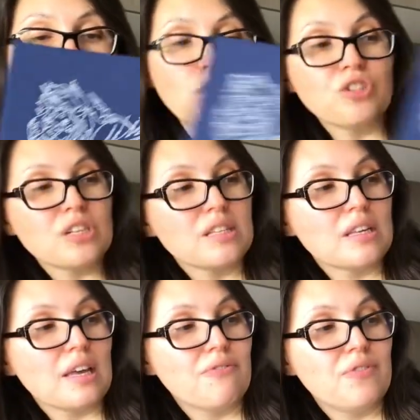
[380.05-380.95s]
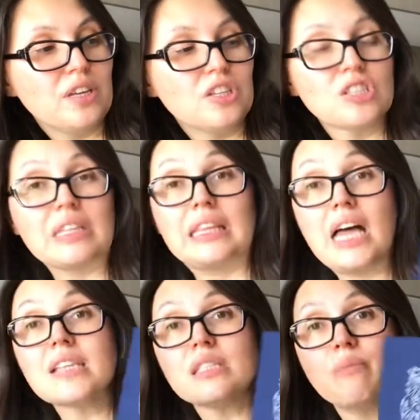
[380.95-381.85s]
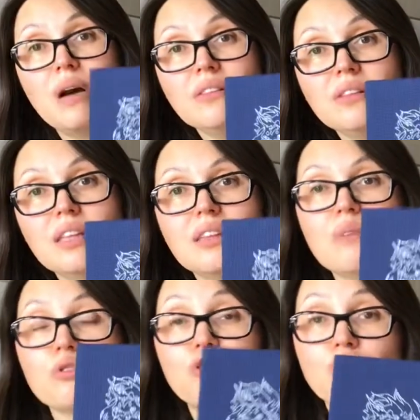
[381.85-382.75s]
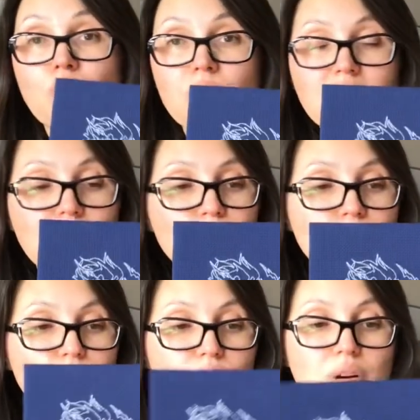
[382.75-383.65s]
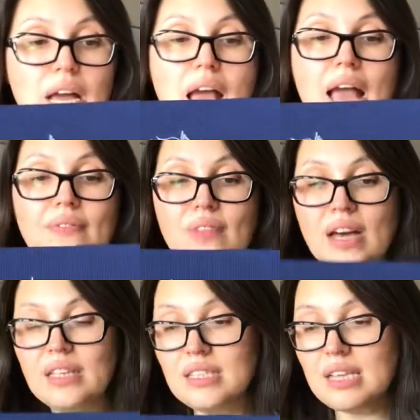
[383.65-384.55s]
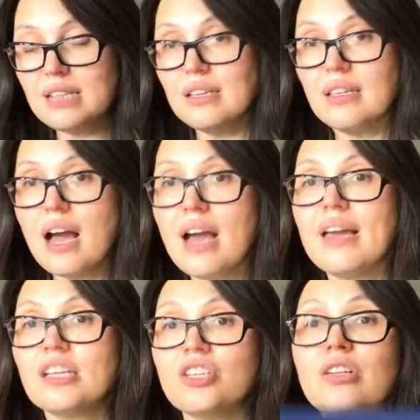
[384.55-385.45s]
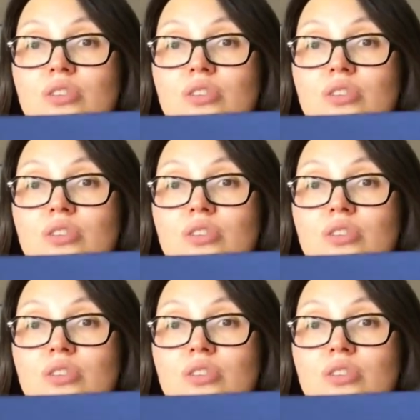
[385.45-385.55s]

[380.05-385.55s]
project that I finished last month and I was showing it to you and then I said that I actually,